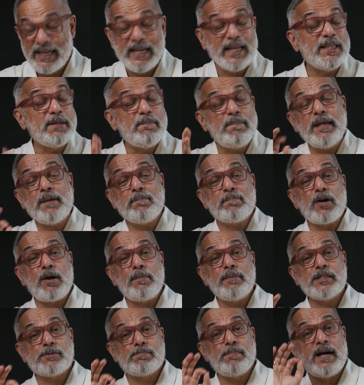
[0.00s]
The big
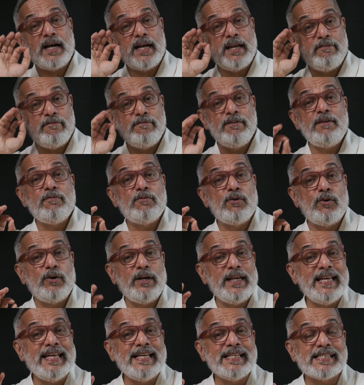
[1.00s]
promise by Vivo
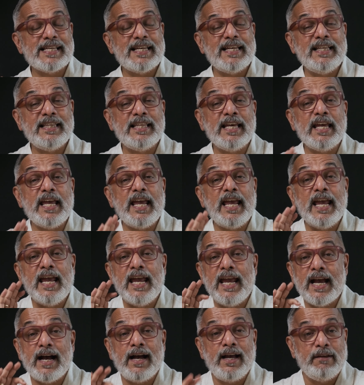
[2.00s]
is the
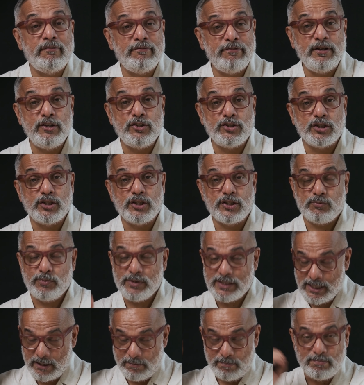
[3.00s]
AI features
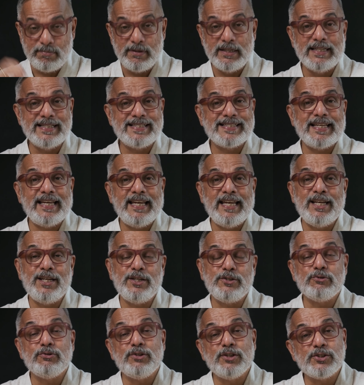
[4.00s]
which are built
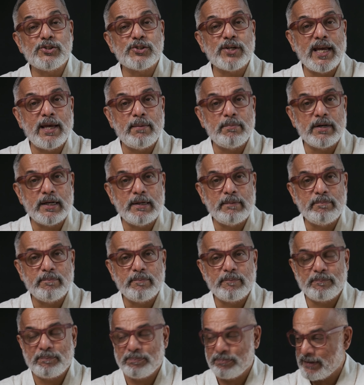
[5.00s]
into this camera,
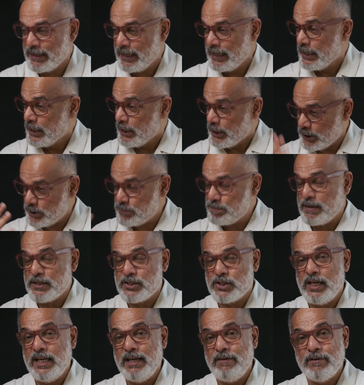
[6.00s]

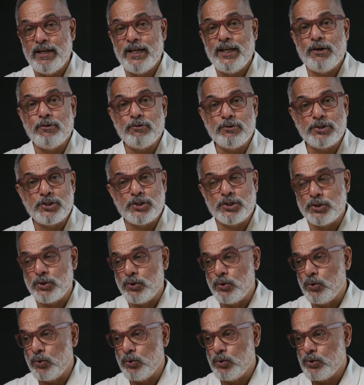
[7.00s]
especially when you
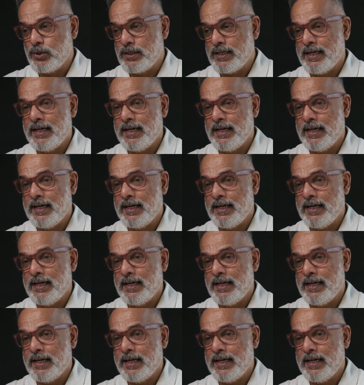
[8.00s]
shoot